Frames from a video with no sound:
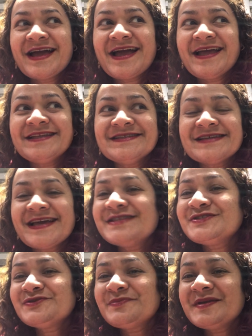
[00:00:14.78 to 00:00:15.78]
And
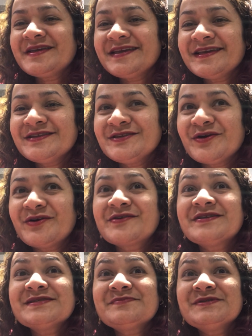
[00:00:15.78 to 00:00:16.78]
as you begin your
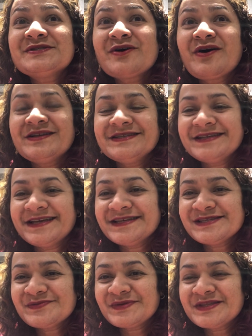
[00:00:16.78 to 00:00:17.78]
Christmas
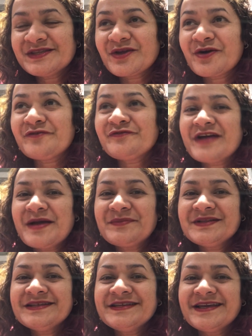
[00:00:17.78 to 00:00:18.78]
holidays with your
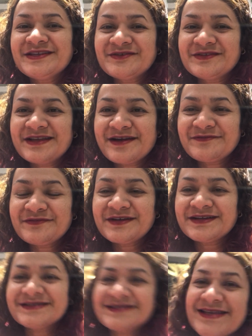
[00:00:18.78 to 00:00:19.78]
family and your loved
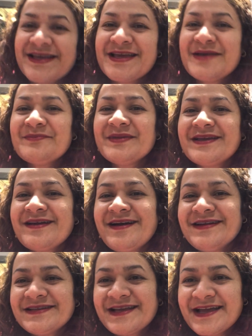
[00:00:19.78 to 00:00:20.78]
ones, may
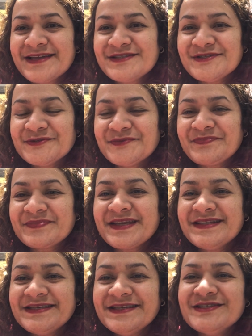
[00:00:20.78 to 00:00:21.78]
God guide you
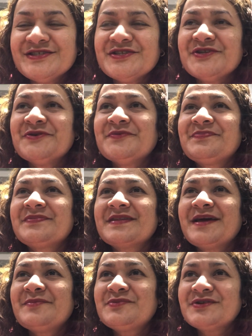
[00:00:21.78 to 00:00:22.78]
and lead you
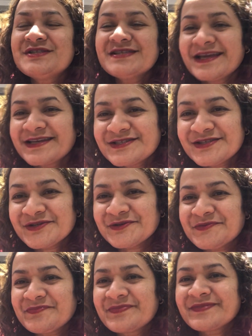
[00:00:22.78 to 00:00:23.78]
and protect you
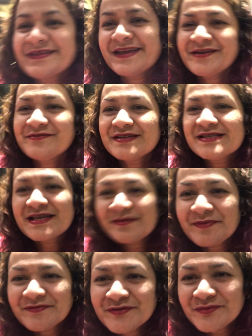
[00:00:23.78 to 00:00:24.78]
every
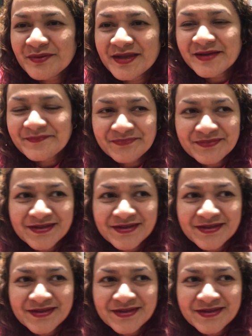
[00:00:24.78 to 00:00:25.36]
step of the way.